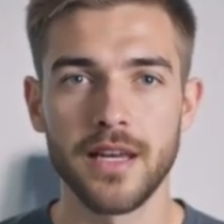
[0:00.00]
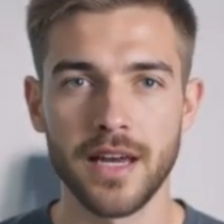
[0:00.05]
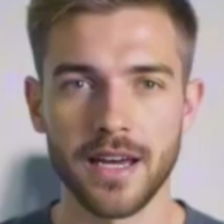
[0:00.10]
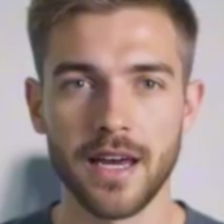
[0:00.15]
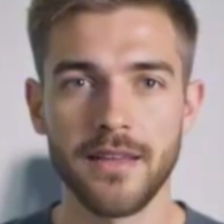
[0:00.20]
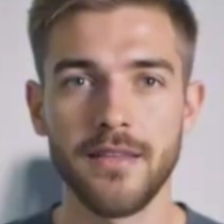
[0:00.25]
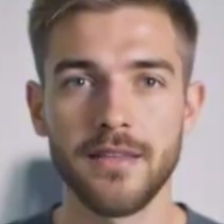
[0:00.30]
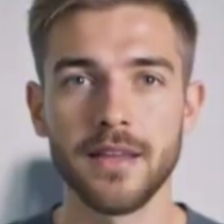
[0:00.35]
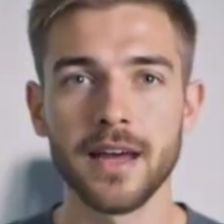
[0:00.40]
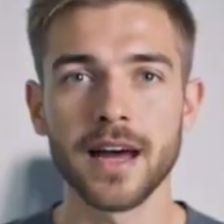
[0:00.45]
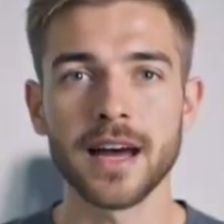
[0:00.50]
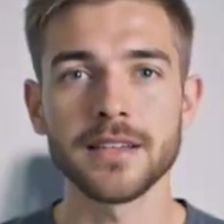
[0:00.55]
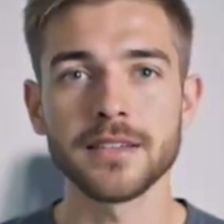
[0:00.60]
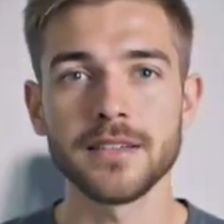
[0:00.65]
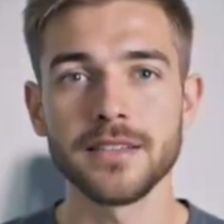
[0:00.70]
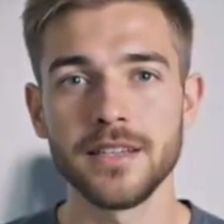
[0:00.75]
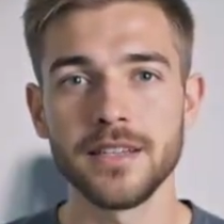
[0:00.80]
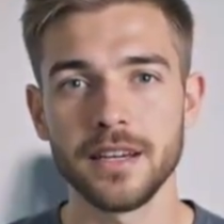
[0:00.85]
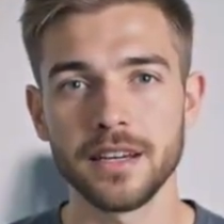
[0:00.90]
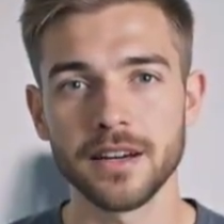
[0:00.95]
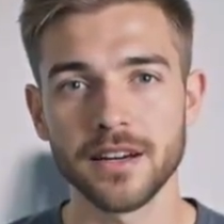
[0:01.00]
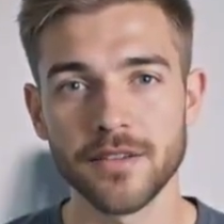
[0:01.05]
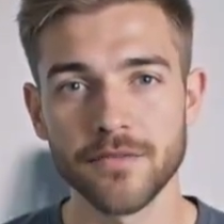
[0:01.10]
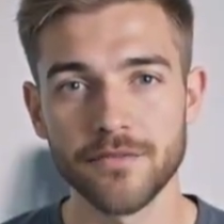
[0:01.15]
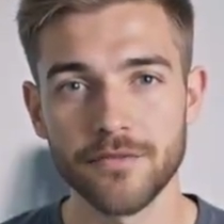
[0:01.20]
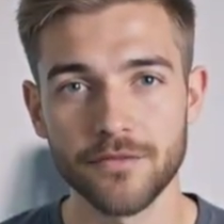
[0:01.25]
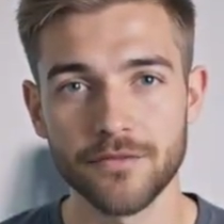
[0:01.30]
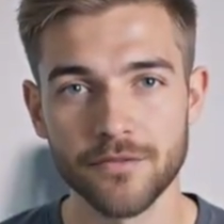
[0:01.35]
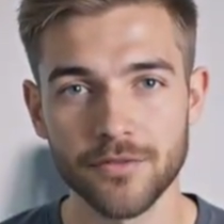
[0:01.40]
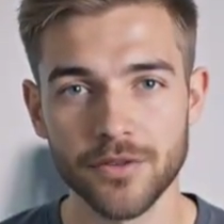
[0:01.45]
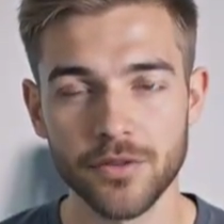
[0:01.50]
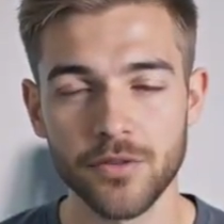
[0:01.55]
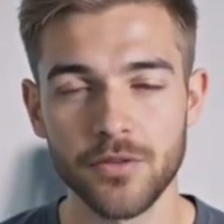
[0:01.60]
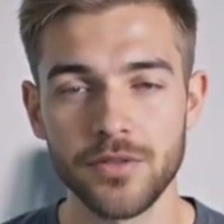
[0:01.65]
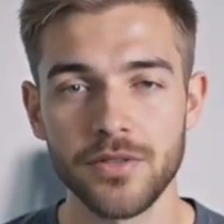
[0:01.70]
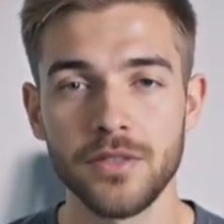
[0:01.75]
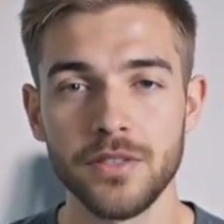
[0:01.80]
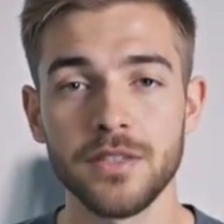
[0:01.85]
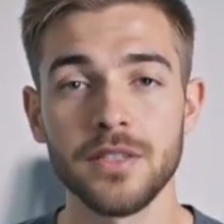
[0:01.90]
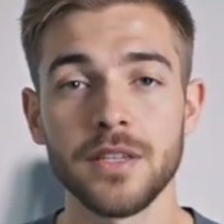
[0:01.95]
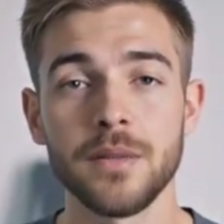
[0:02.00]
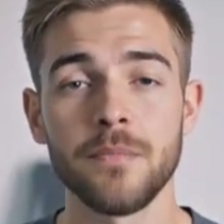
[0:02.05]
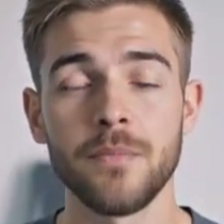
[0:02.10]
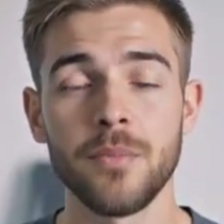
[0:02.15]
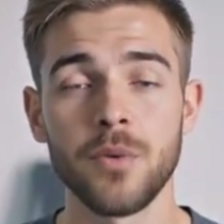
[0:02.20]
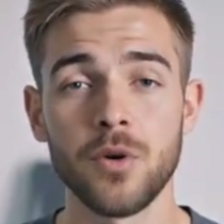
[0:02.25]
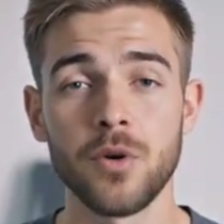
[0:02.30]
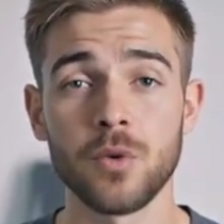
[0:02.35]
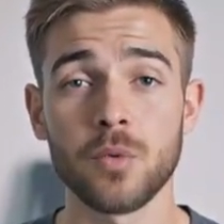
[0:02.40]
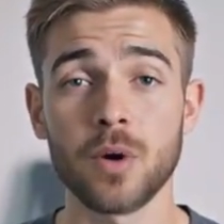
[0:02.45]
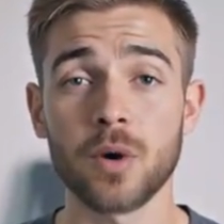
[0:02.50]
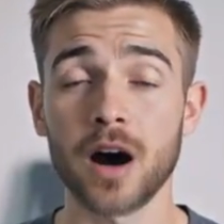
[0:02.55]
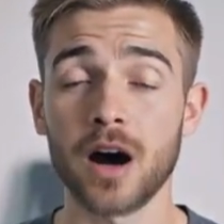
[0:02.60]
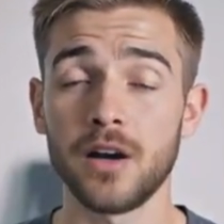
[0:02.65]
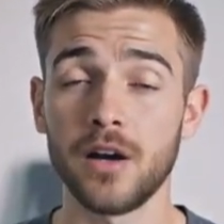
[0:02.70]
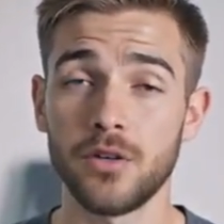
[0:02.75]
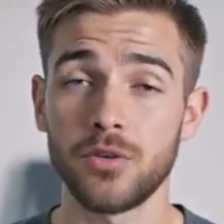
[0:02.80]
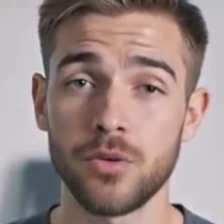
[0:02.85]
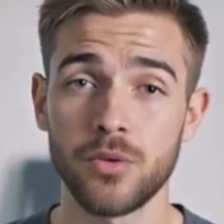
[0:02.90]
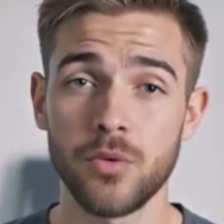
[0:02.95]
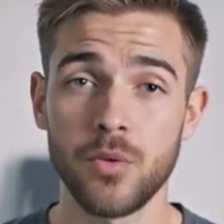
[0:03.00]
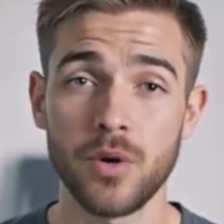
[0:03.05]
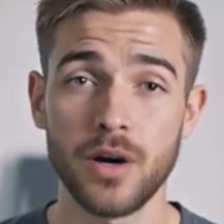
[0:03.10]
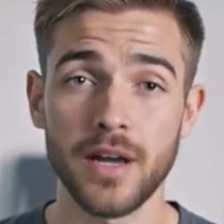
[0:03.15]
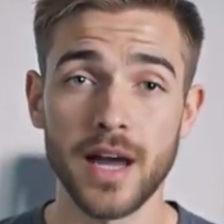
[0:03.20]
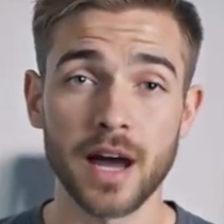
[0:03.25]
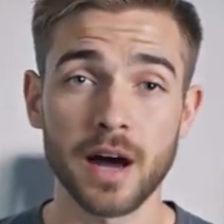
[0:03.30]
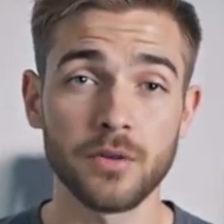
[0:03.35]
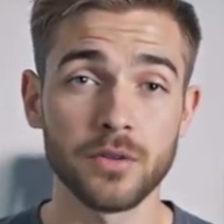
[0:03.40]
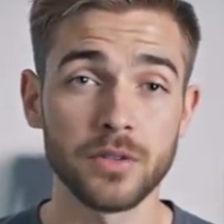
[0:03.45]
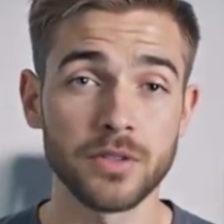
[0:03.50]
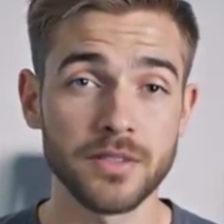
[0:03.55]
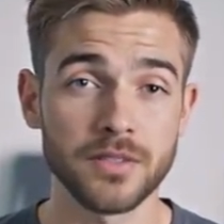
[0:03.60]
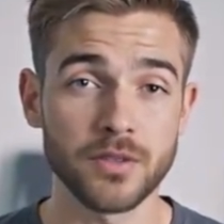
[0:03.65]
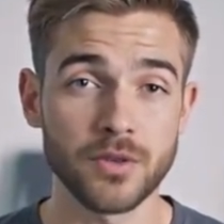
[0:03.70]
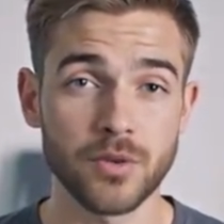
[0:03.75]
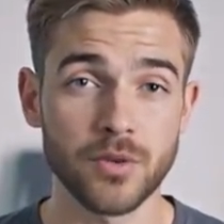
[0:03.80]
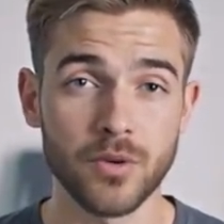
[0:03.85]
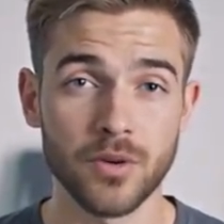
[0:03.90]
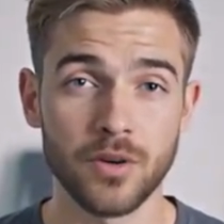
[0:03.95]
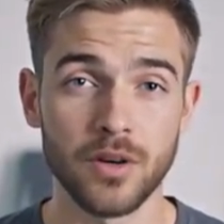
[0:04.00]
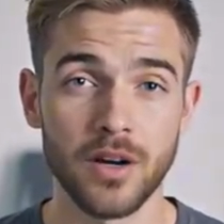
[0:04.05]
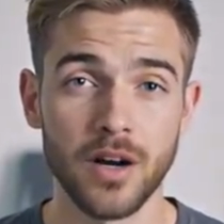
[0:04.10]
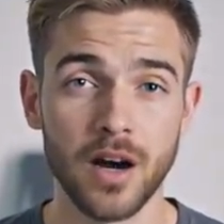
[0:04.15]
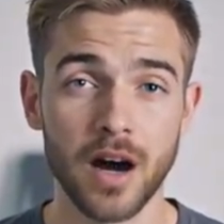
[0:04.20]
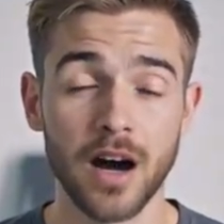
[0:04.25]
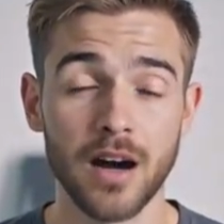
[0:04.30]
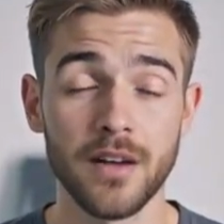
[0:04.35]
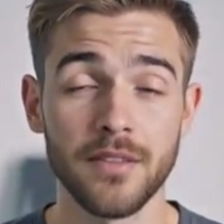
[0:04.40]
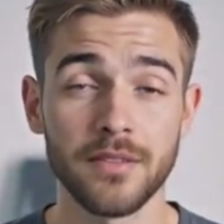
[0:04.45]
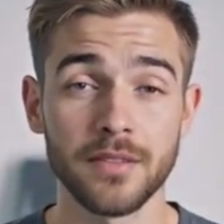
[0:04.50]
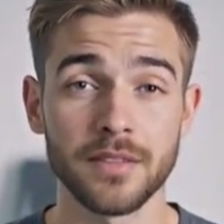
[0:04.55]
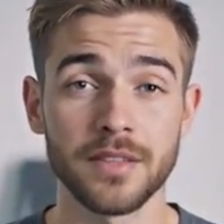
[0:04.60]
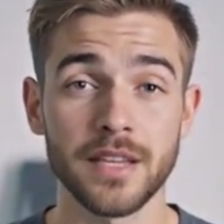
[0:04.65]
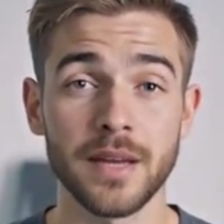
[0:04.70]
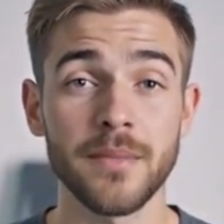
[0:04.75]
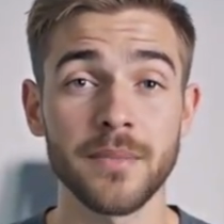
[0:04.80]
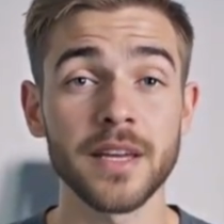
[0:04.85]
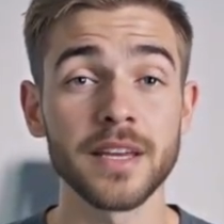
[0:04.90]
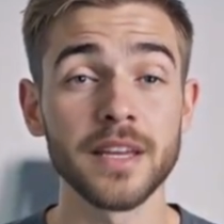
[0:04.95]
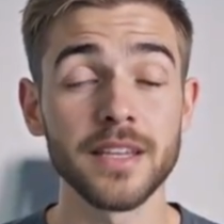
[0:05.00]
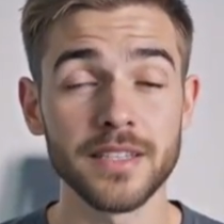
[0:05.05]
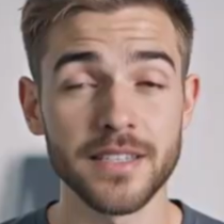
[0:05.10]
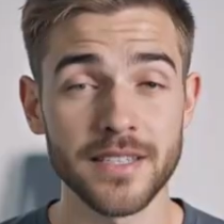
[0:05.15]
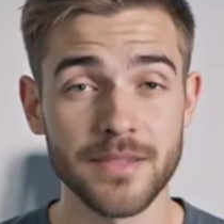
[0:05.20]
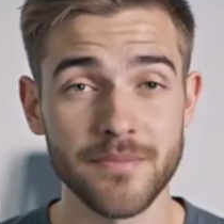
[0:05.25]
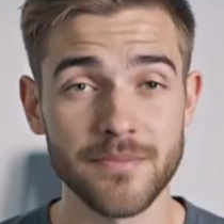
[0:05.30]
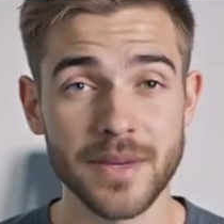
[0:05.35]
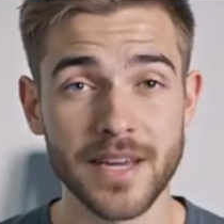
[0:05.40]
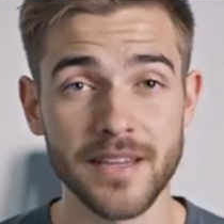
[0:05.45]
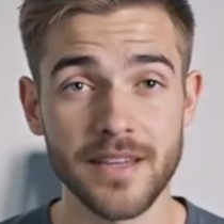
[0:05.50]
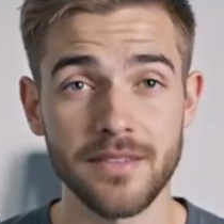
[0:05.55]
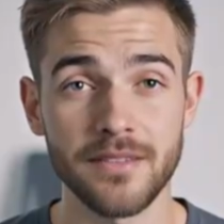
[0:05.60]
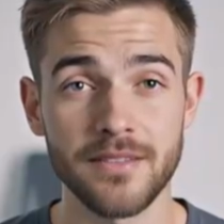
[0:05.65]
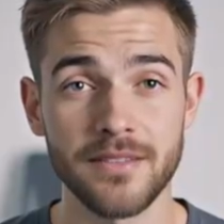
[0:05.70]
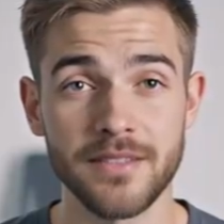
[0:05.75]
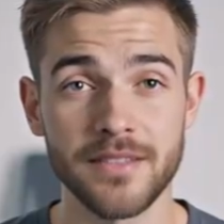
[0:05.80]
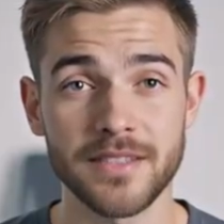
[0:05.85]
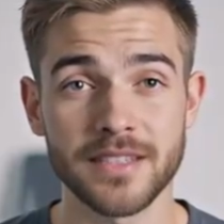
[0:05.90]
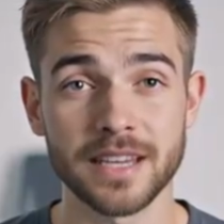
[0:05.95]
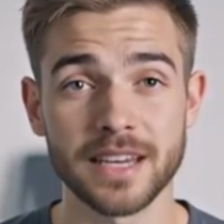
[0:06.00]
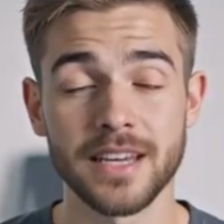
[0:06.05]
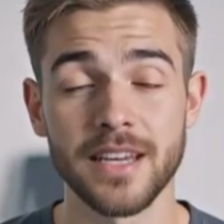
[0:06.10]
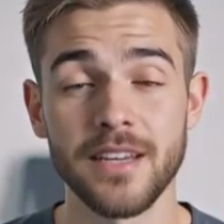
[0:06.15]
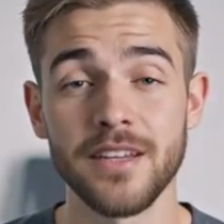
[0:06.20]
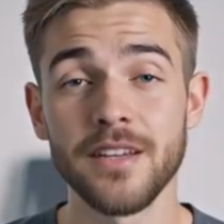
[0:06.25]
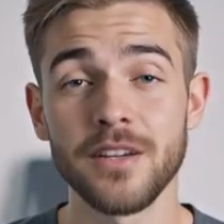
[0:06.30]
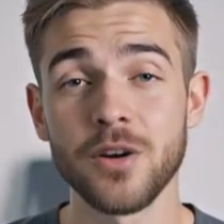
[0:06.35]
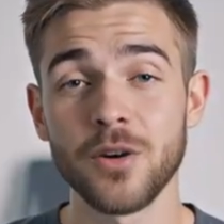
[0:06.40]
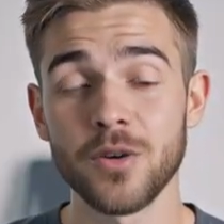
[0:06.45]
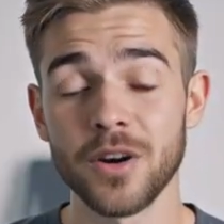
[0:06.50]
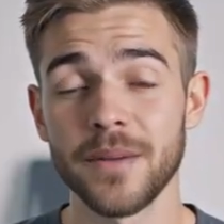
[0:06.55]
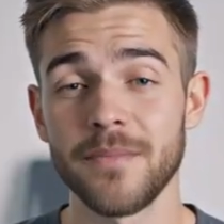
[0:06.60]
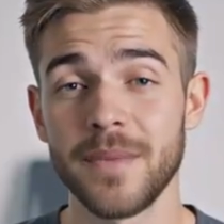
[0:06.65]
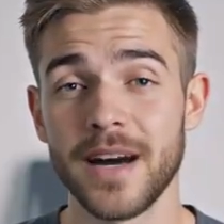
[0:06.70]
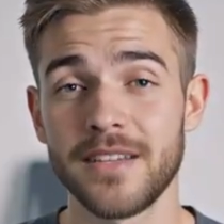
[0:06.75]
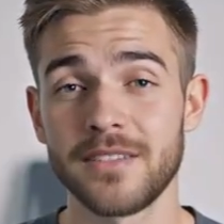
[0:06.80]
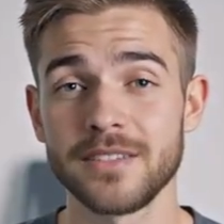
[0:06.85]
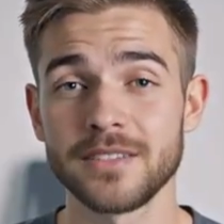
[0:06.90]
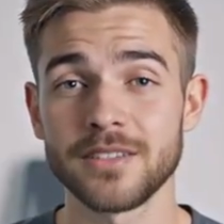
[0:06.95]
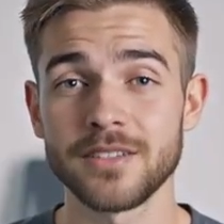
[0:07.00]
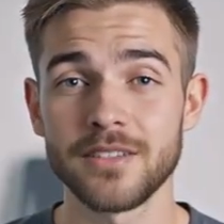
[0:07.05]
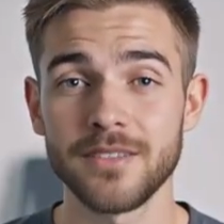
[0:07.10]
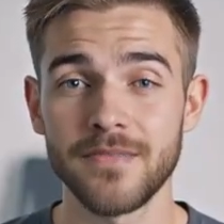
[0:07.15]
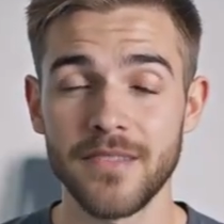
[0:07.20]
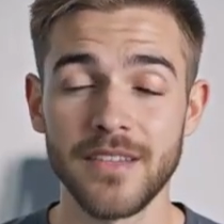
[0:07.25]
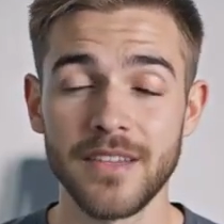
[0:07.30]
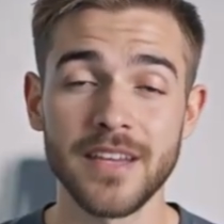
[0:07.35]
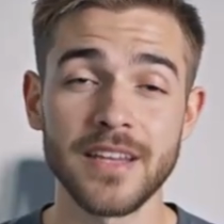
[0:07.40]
And that's it, a full, simple walkthrough on how to score unlimited spins in CoinMaster.